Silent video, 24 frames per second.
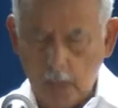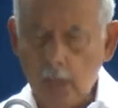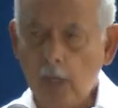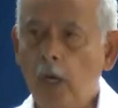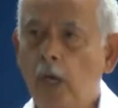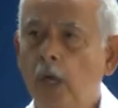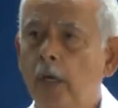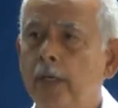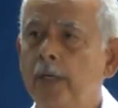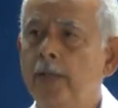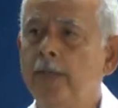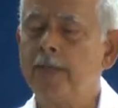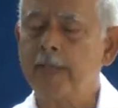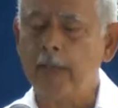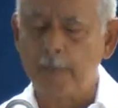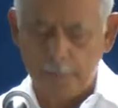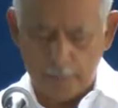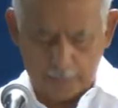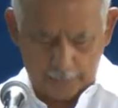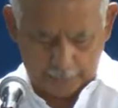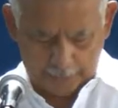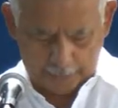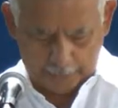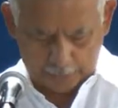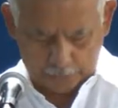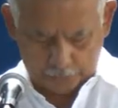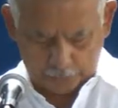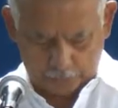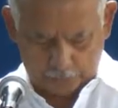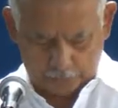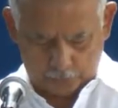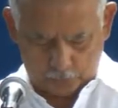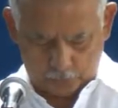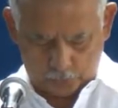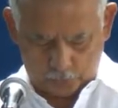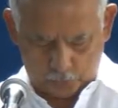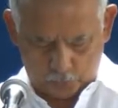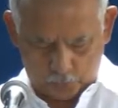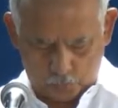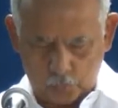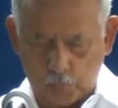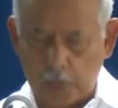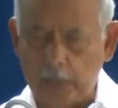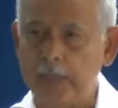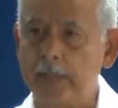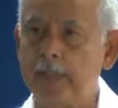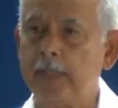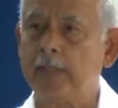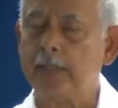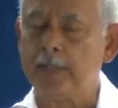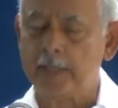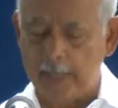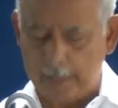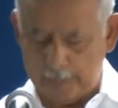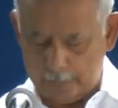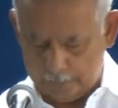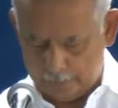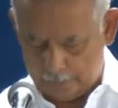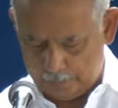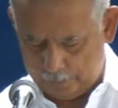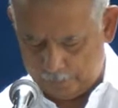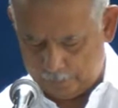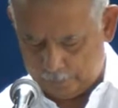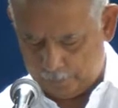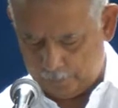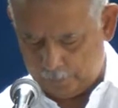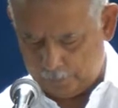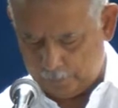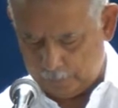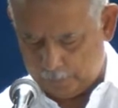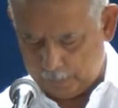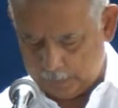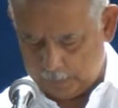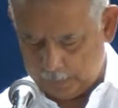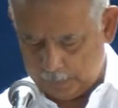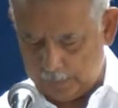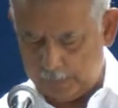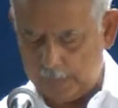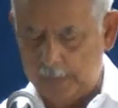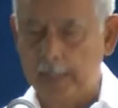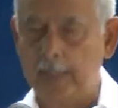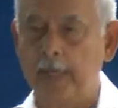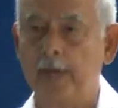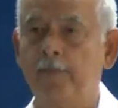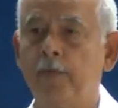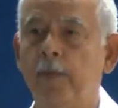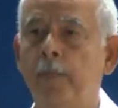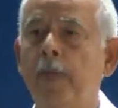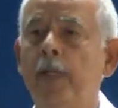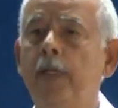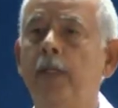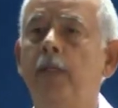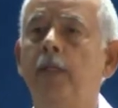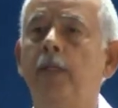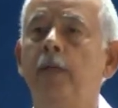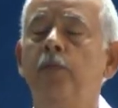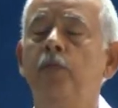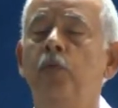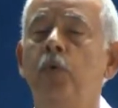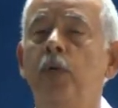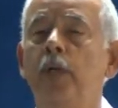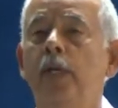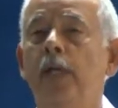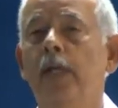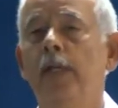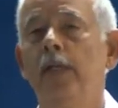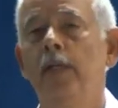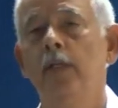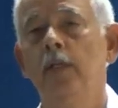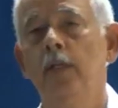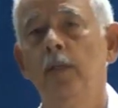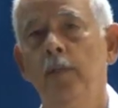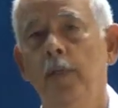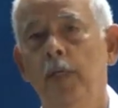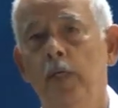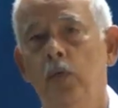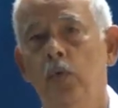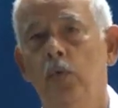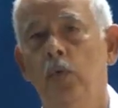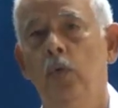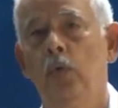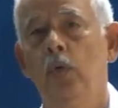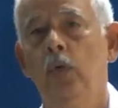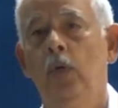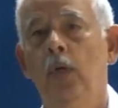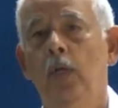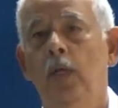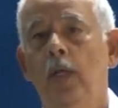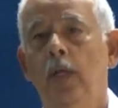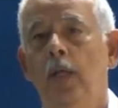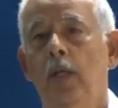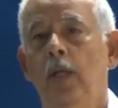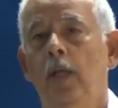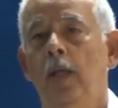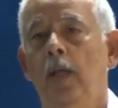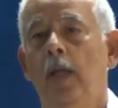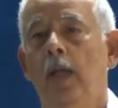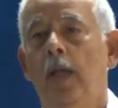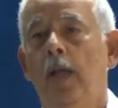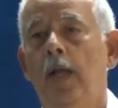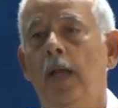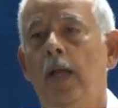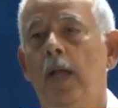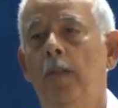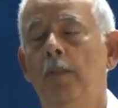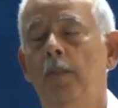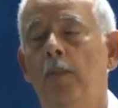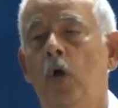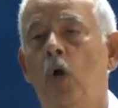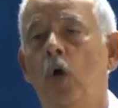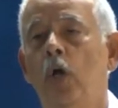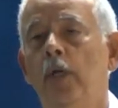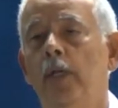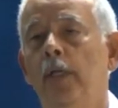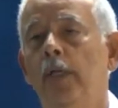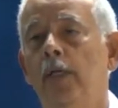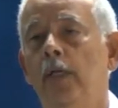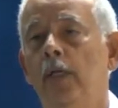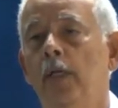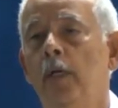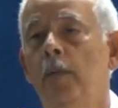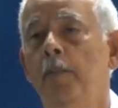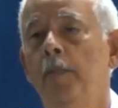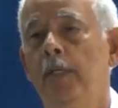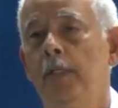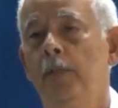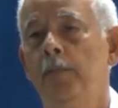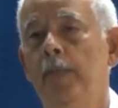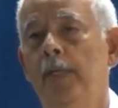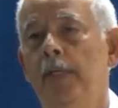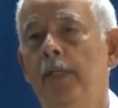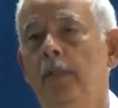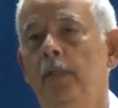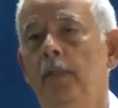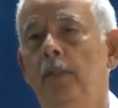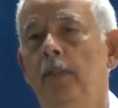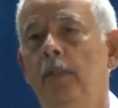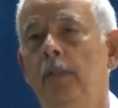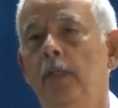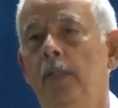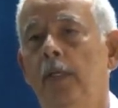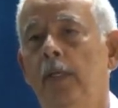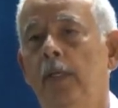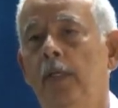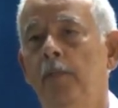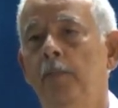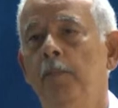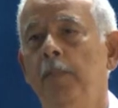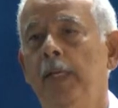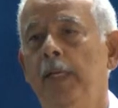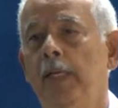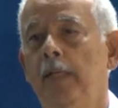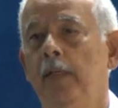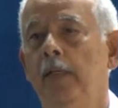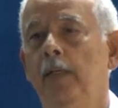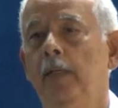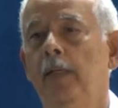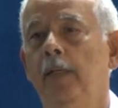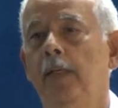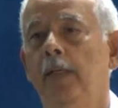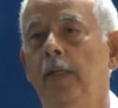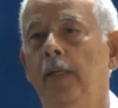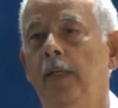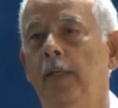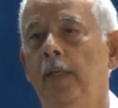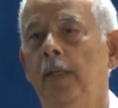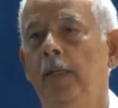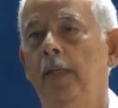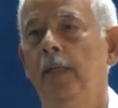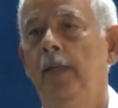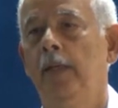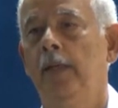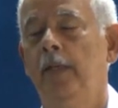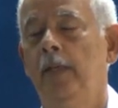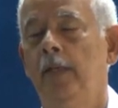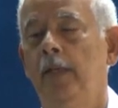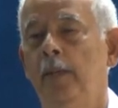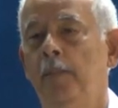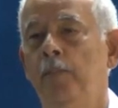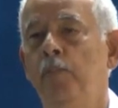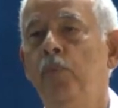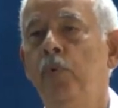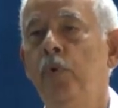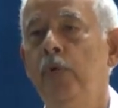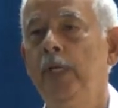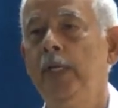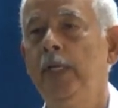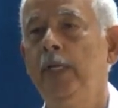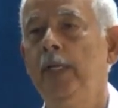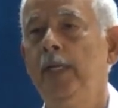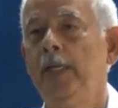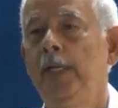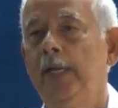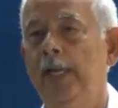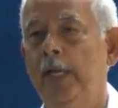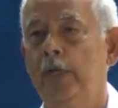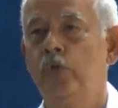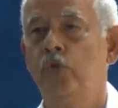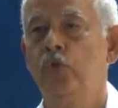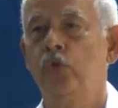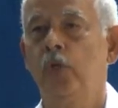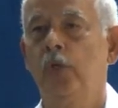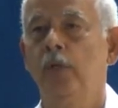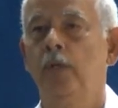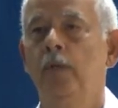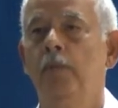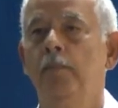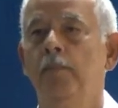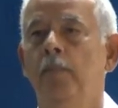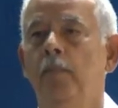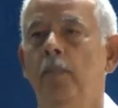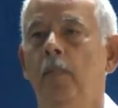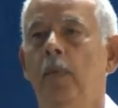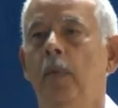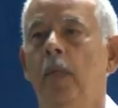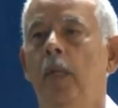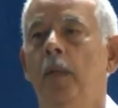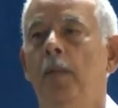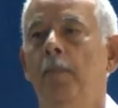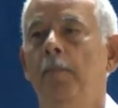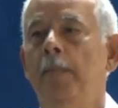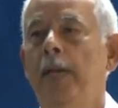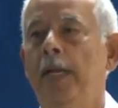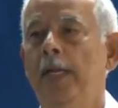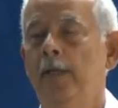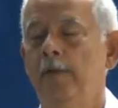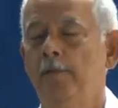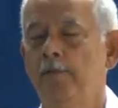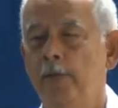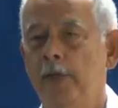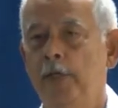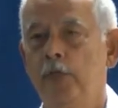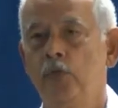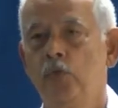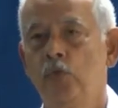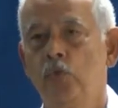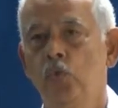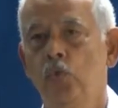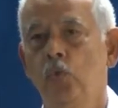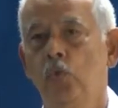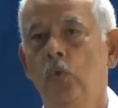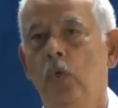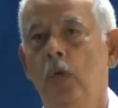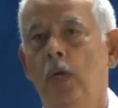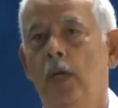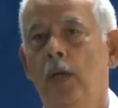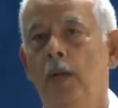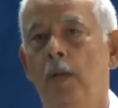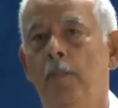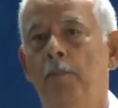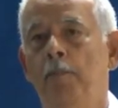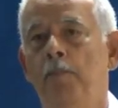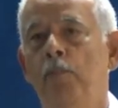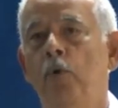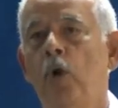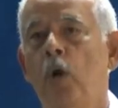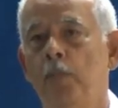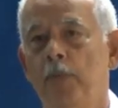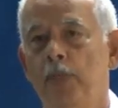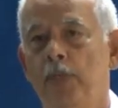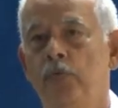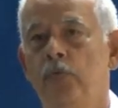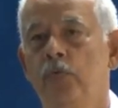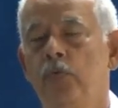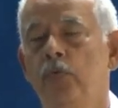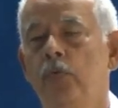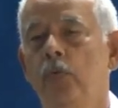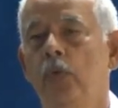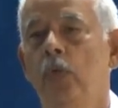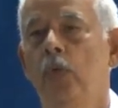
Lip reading: On December 8th, 2010, the government of Trinidad and Tobago honored a commitment it made in a pre-election manifesto promise